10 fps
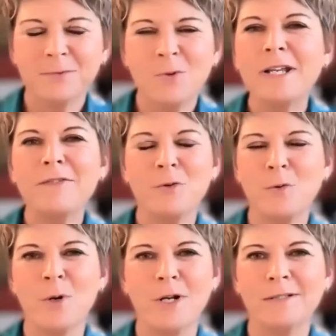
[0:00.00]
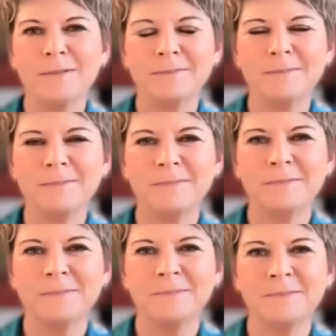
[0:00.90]
whatever we want.
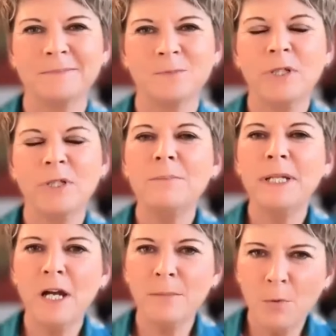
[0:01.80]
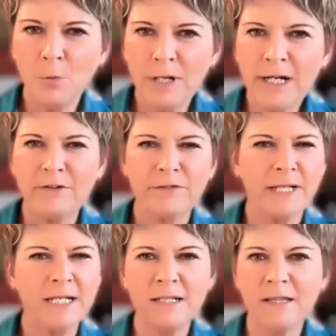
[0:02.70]
We can become aware of
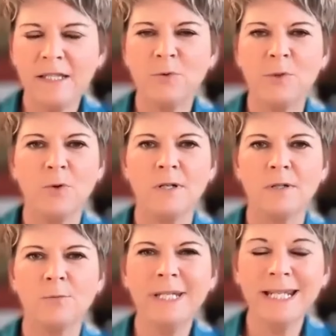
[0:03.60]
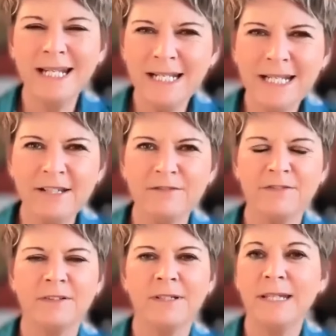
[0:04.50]
anything we want. We can
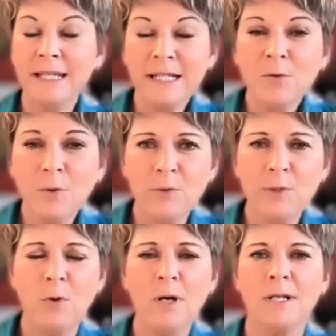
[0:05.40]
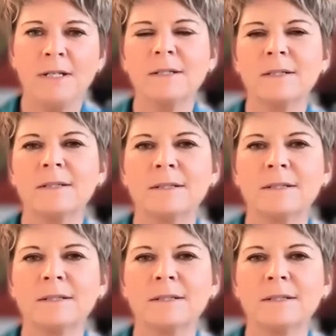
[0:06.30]
live any way we want.